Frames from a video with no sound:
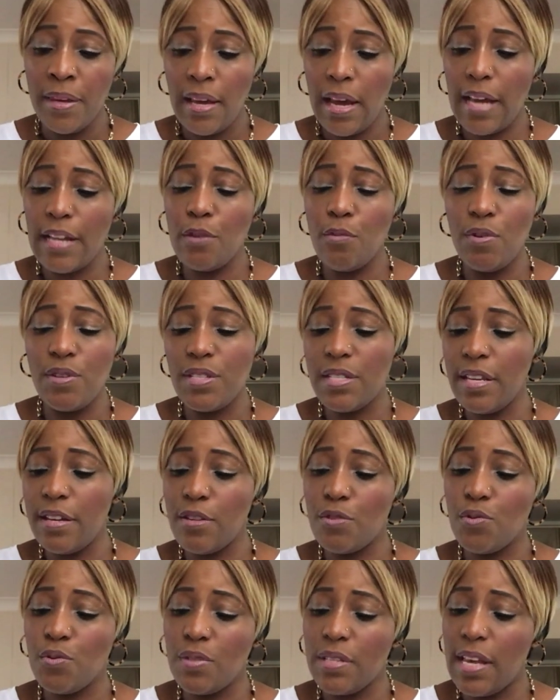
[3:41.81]
and he was
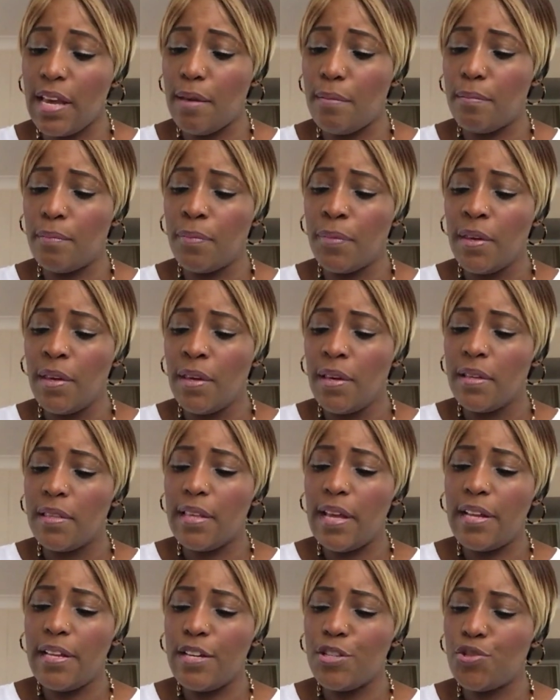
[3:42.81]
saying to them
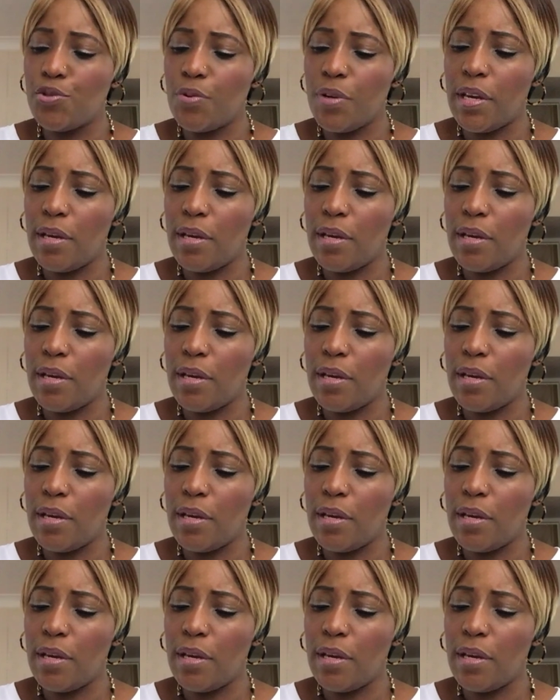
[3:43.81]
that they should